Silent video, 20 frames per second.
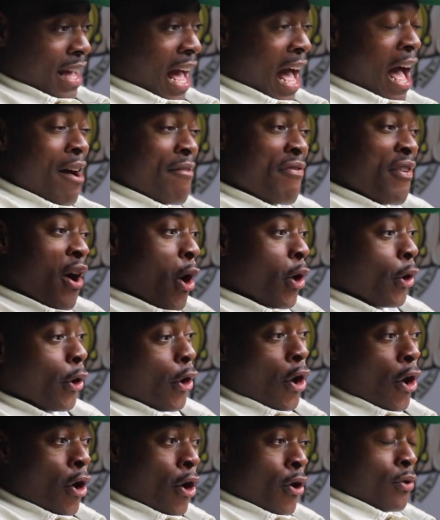I've
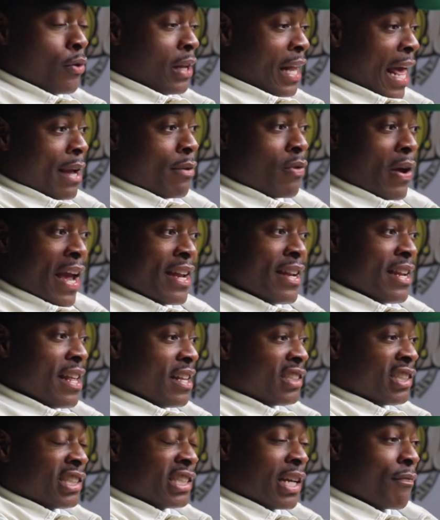heard like in
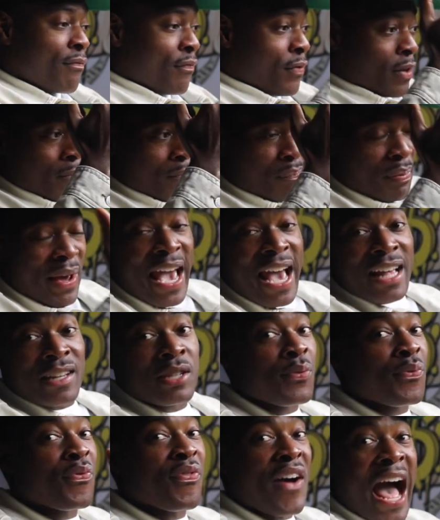this shit for the
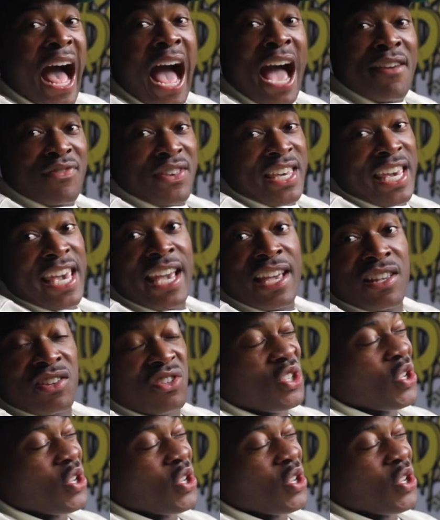past five years.